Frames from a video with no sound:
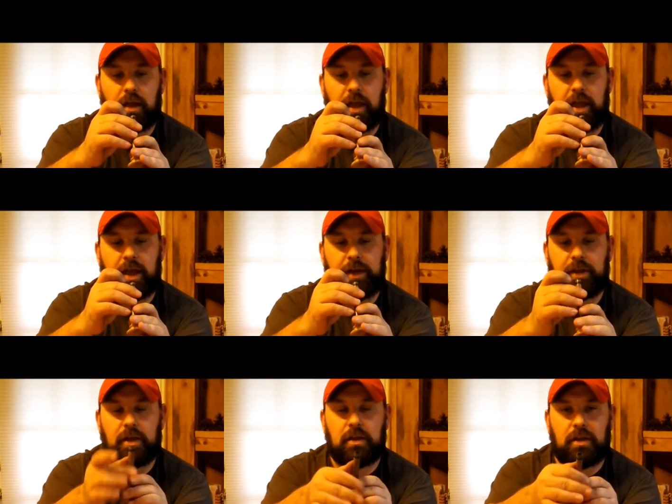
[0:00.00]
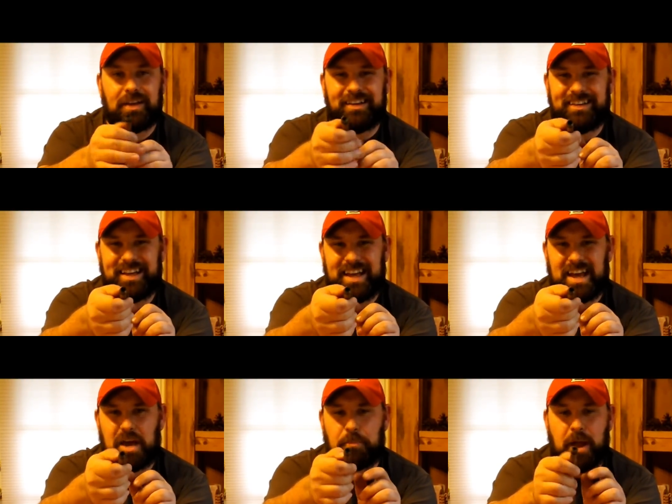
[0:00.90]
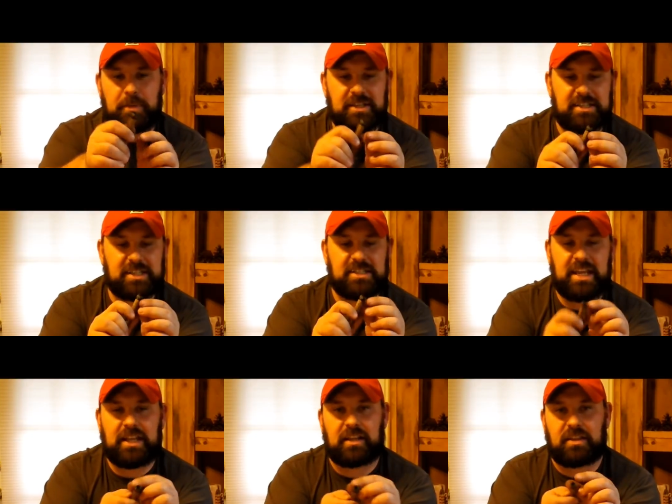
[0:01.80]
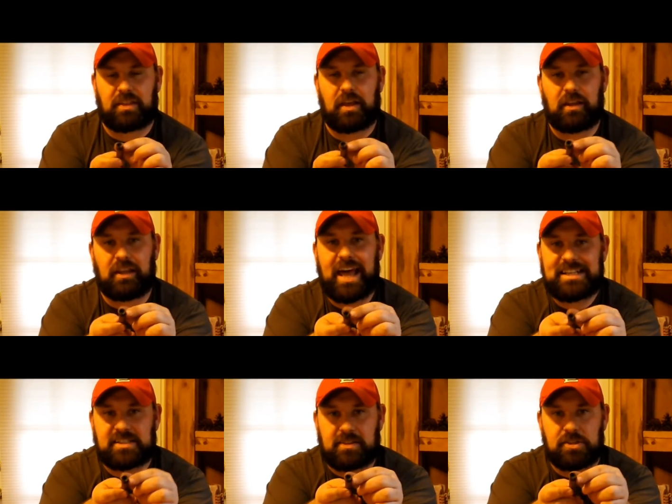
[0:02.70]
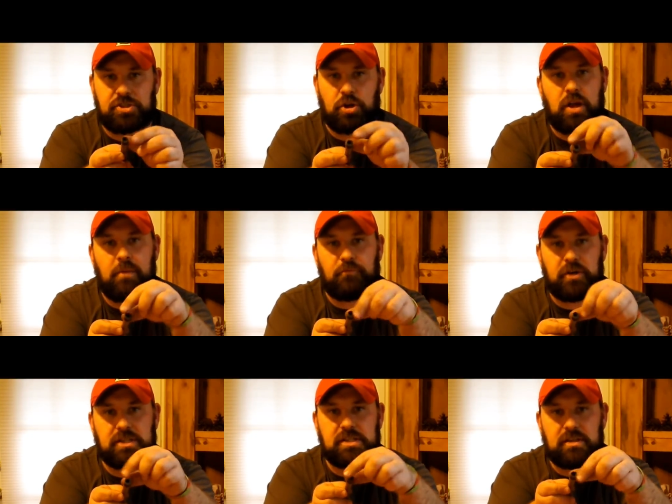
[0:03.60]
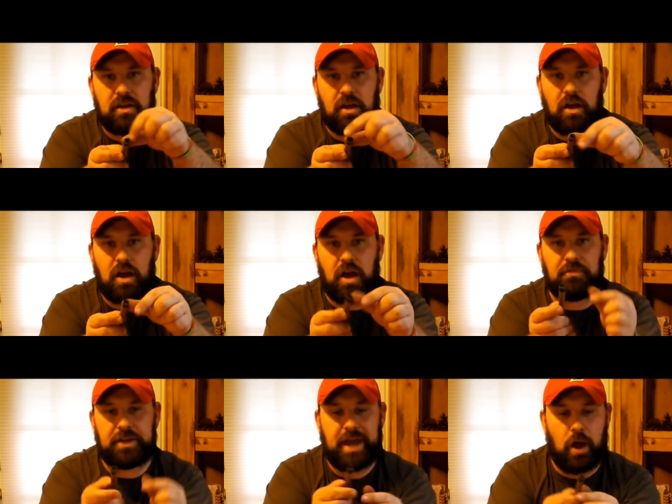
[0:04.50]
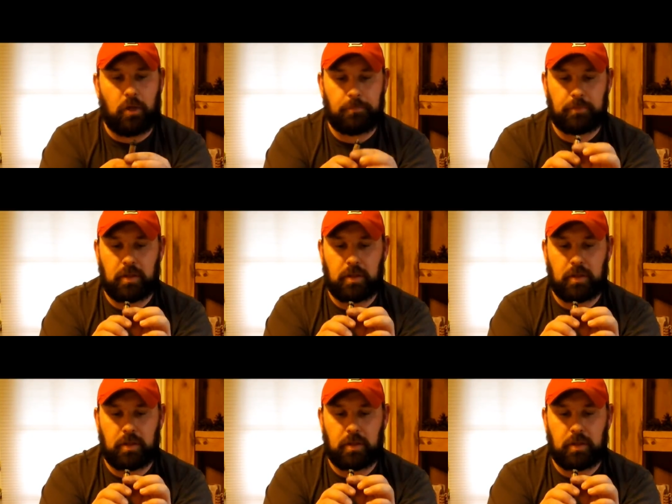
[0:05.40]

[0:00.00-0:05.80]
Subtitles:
and probably 1/16 less the circumference of the dowel.